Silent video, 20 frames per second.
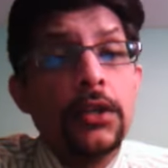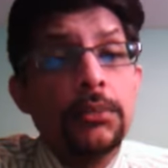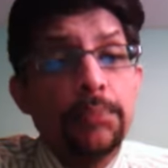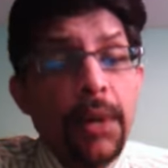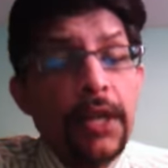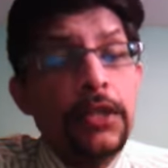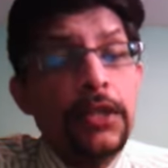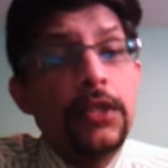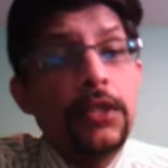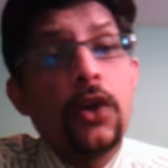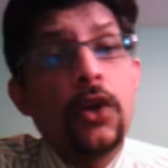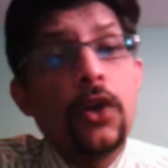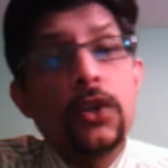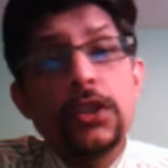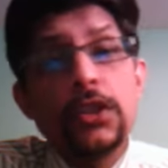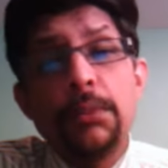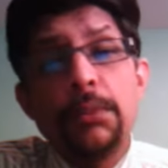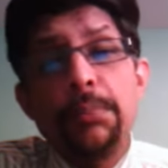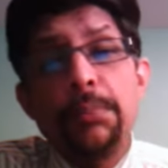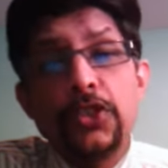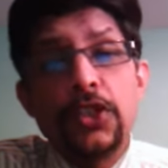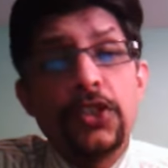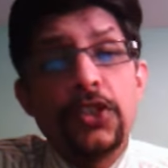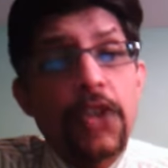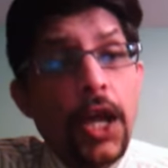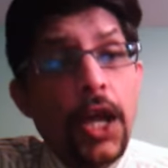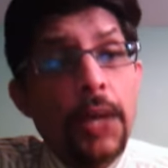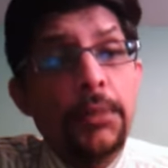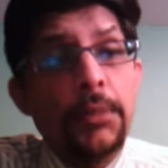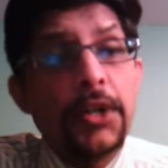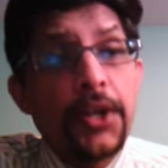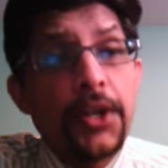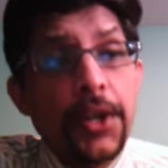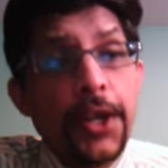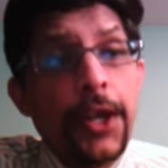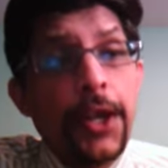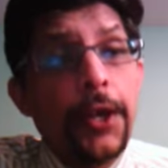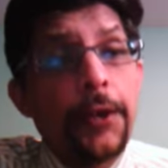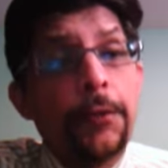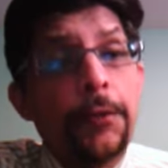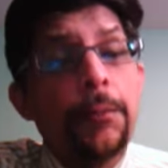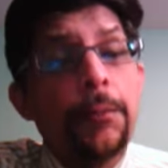piling on the pressure time and again.